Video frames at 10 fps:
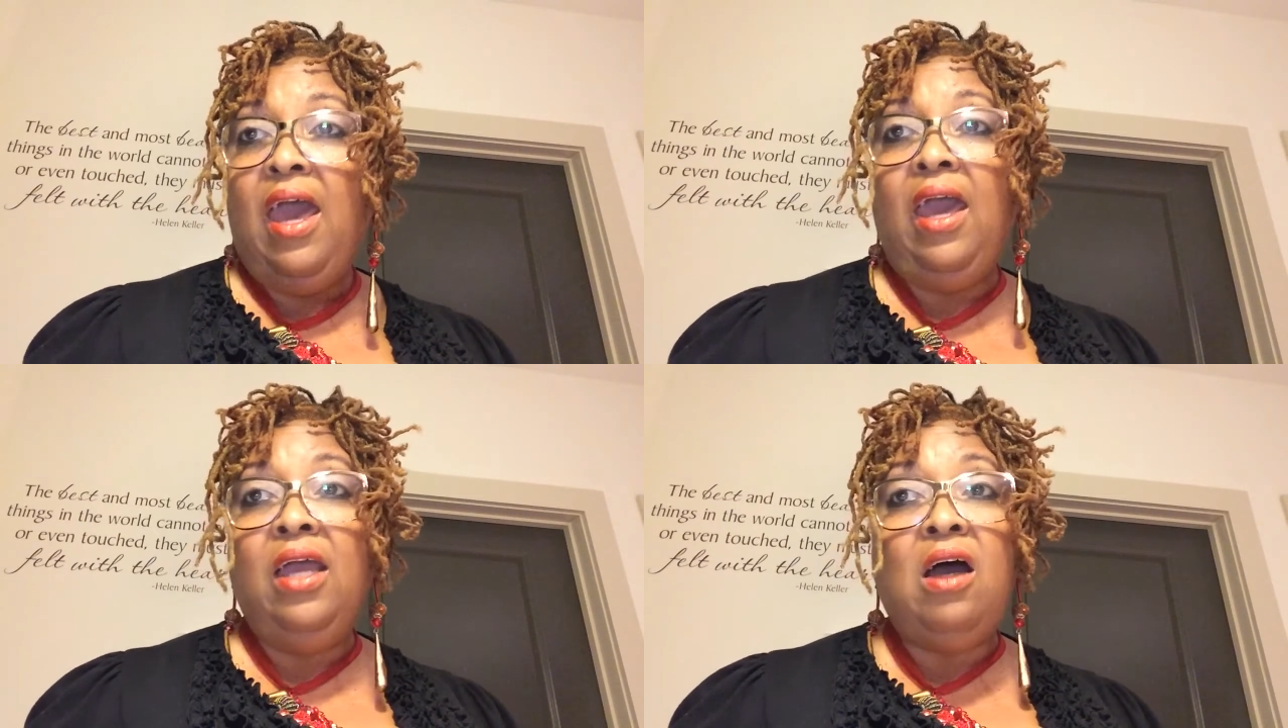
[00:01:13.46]

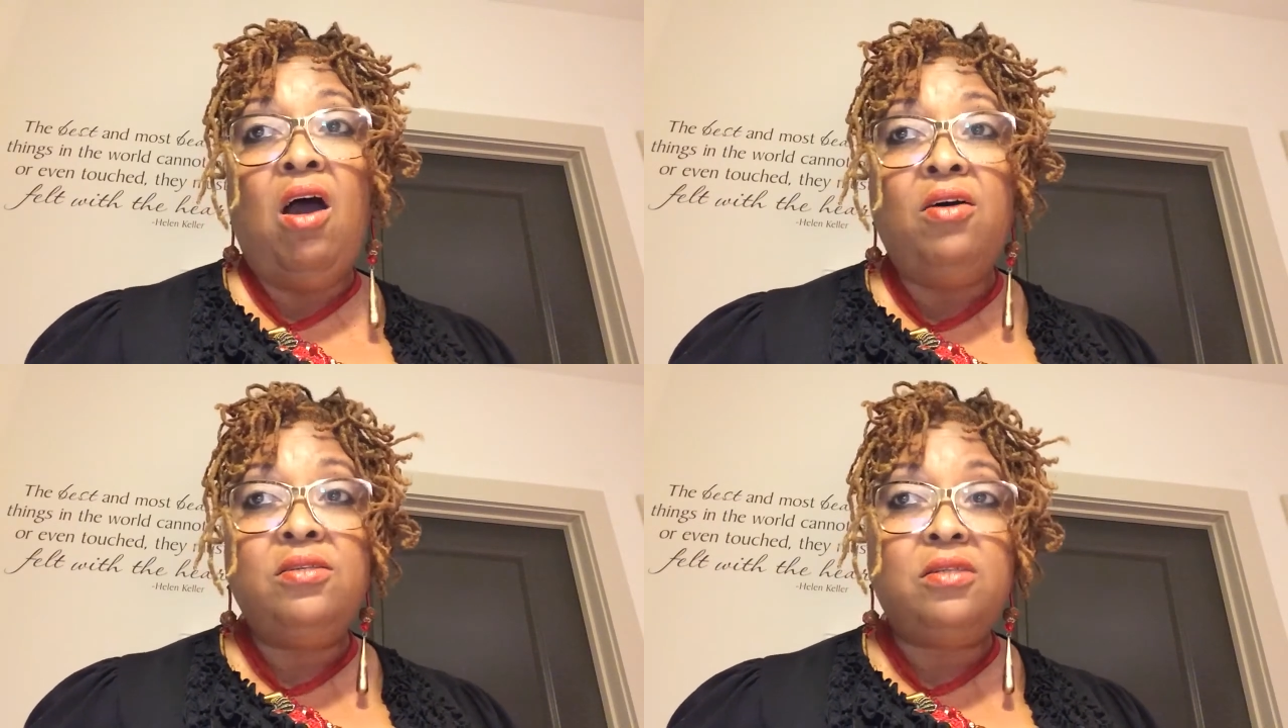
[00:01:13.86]

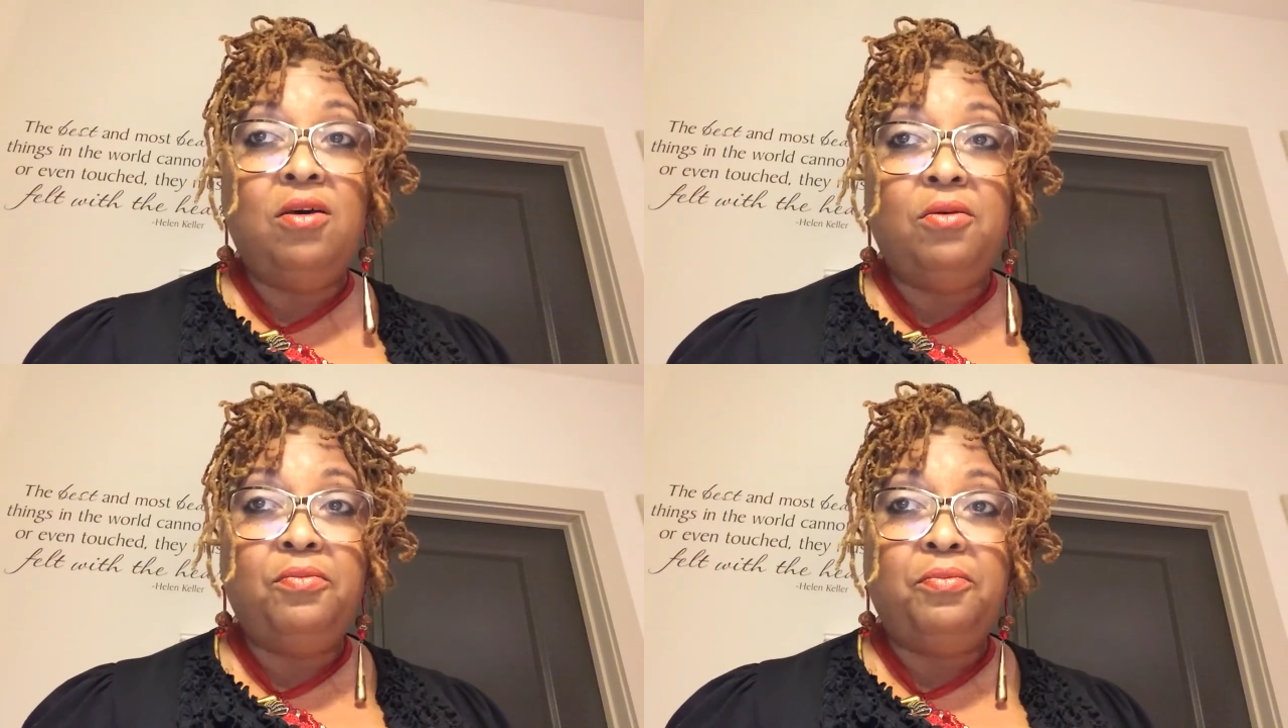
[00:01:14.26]
And
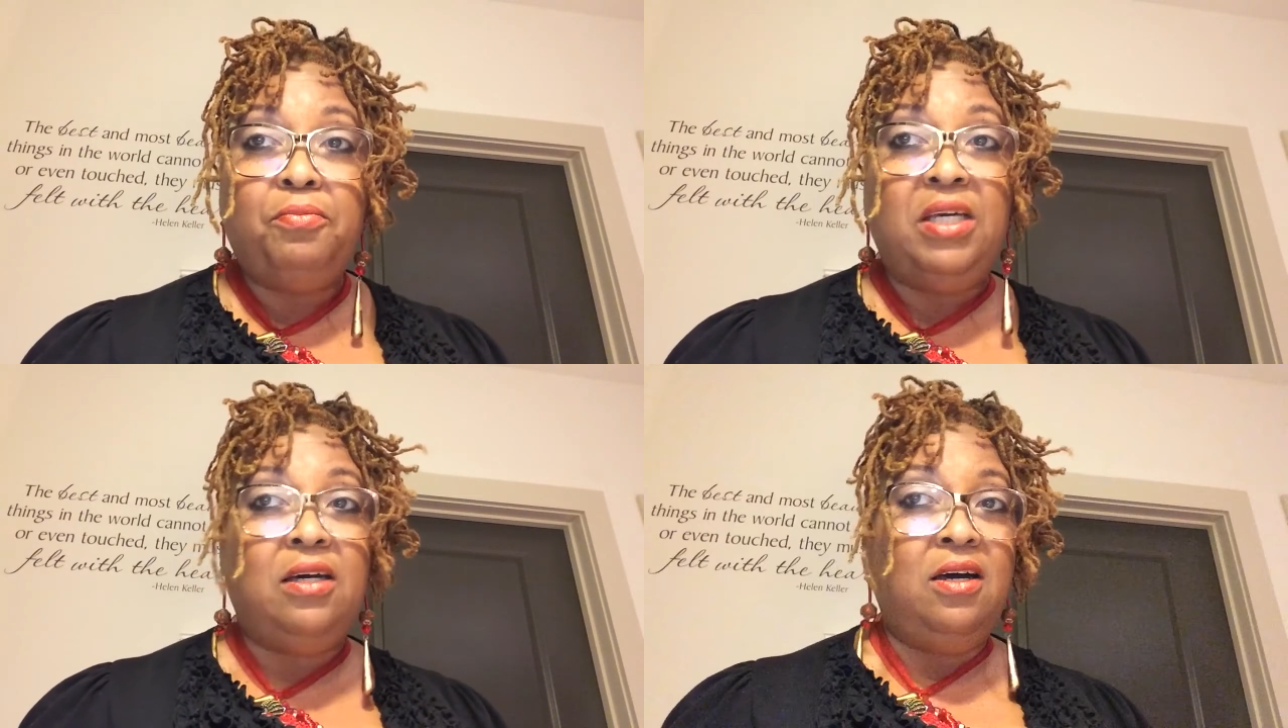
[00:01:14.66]
also,
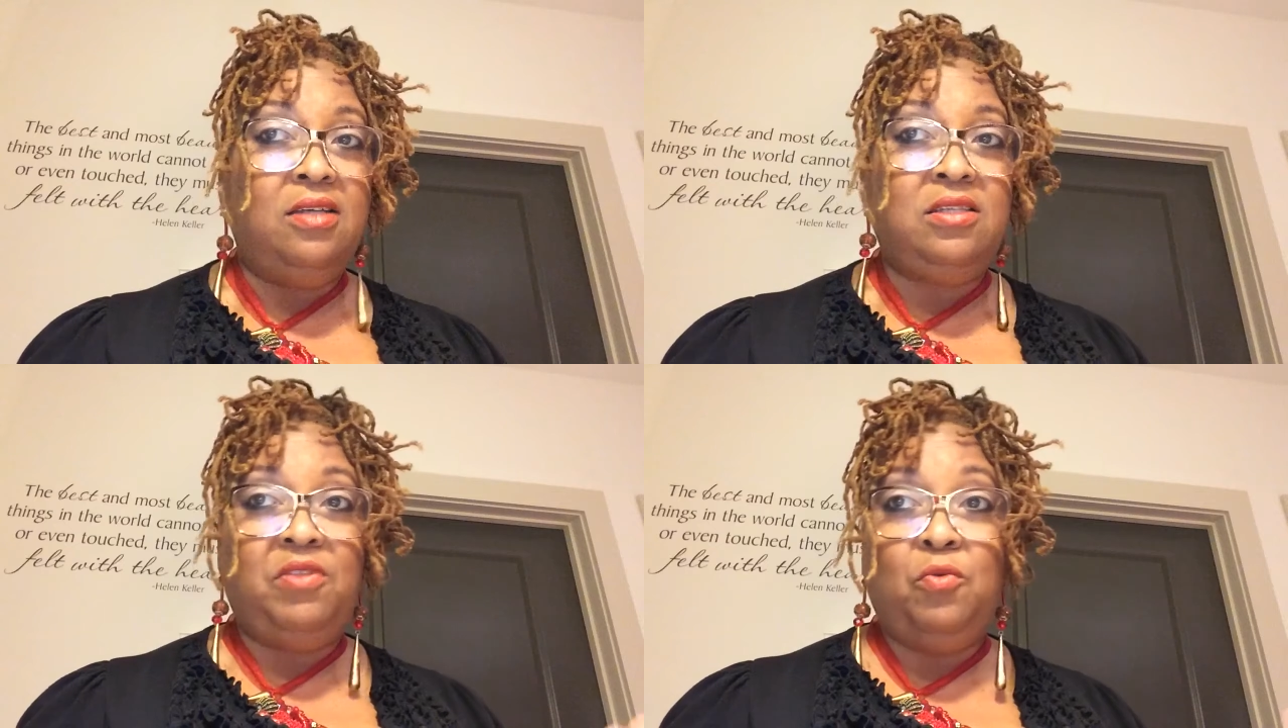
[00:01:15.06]

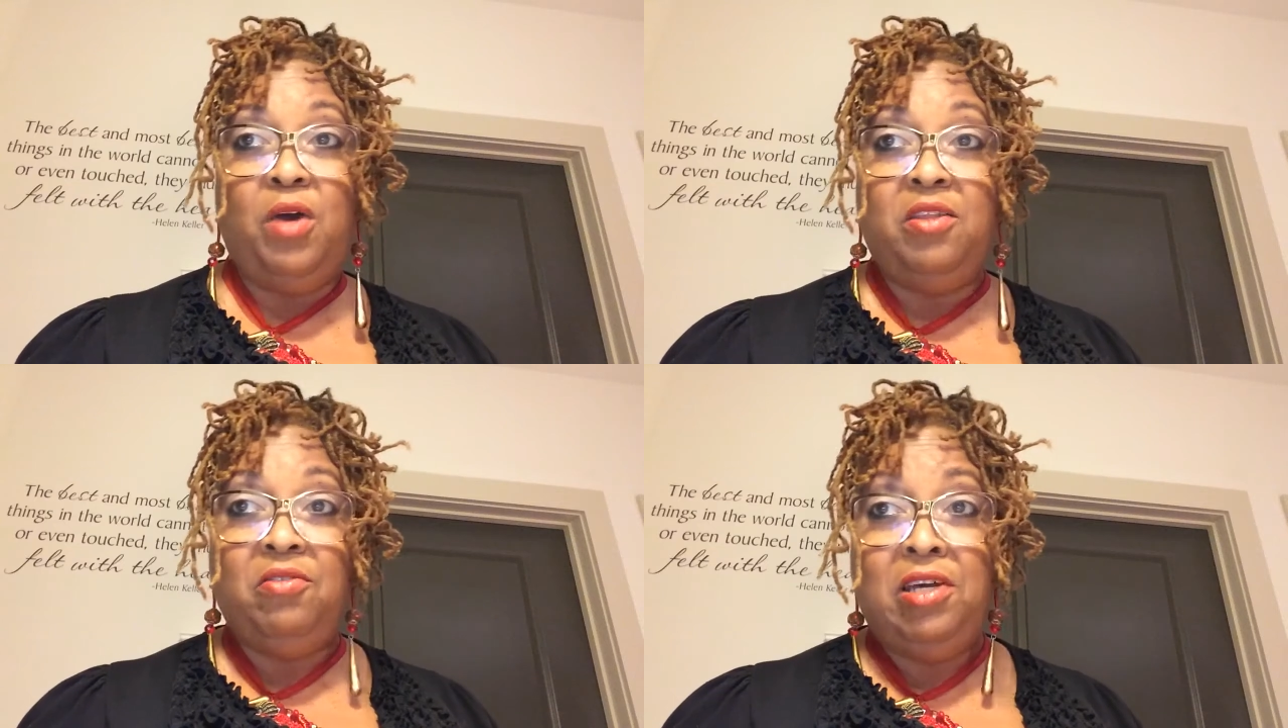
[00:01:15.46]
because of the
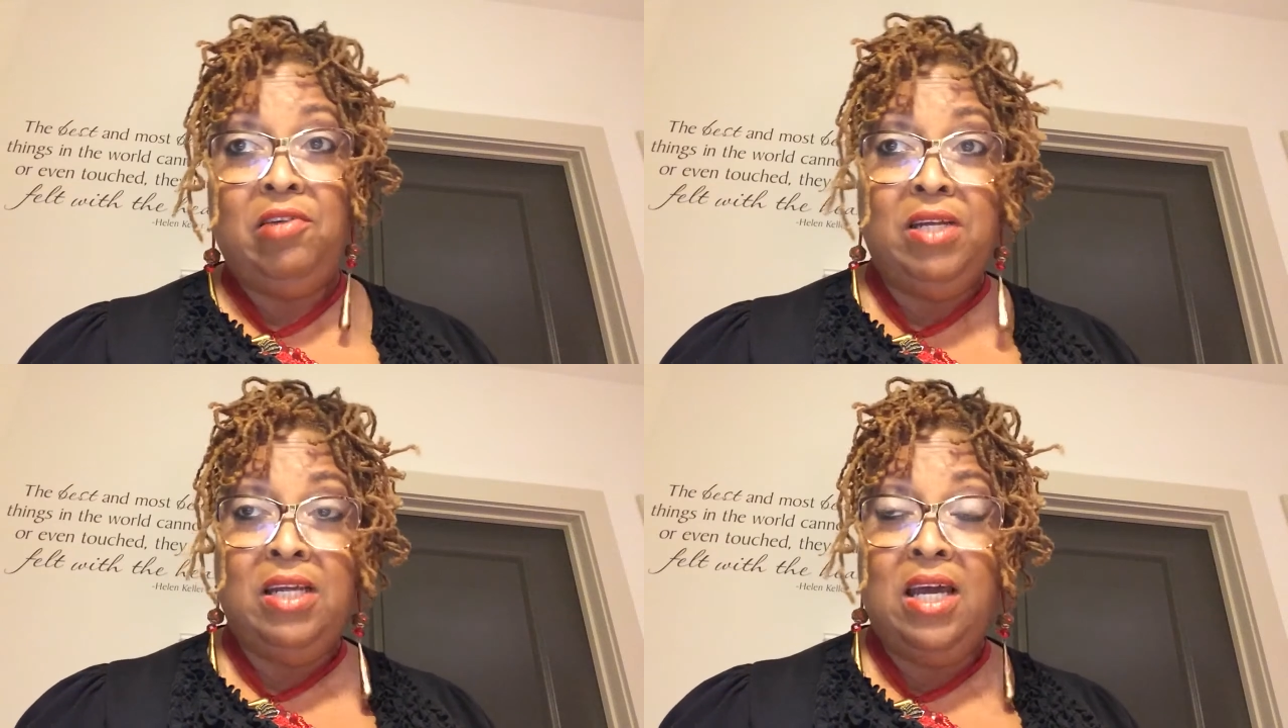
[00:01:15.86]
weather
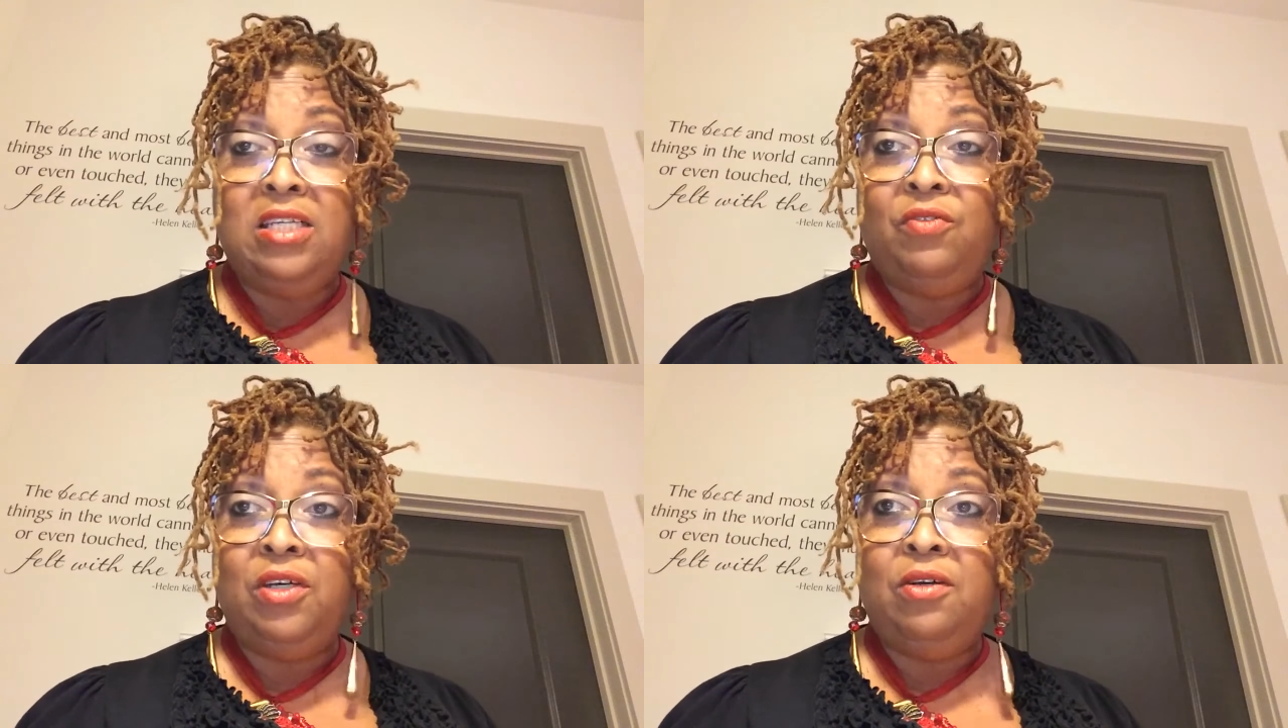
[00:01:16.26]
here in
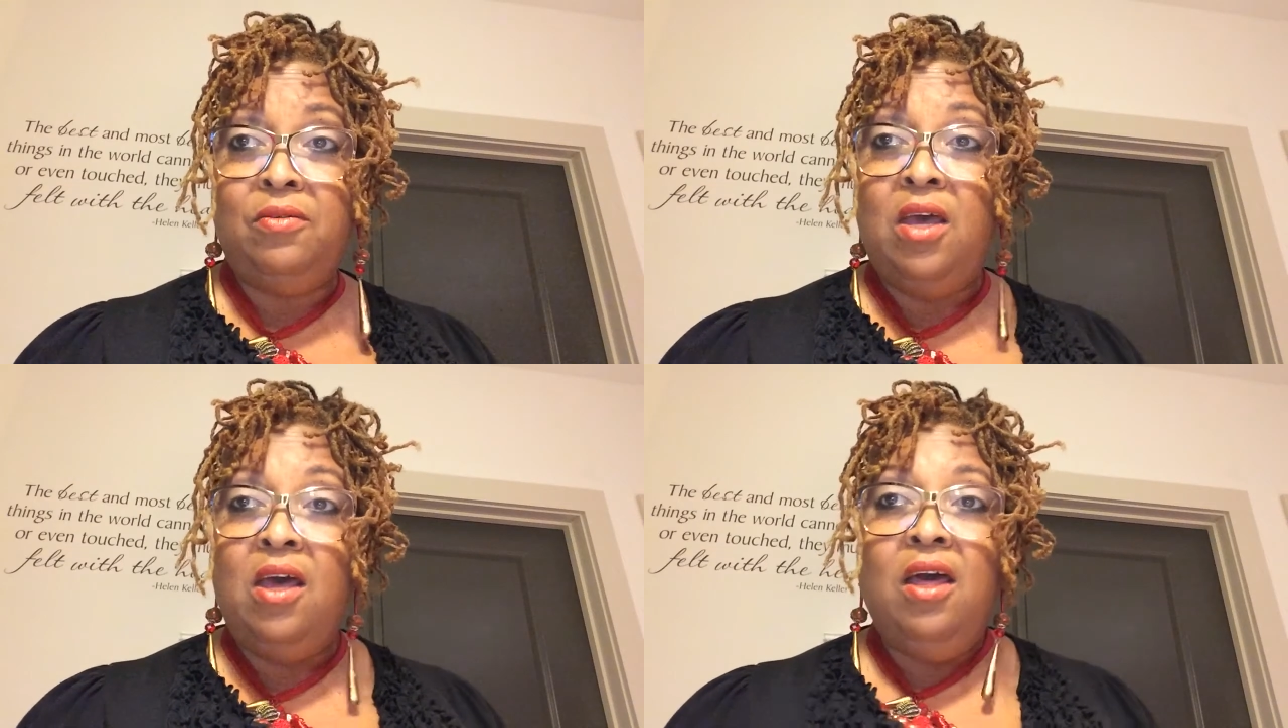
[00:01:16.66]
Nashville,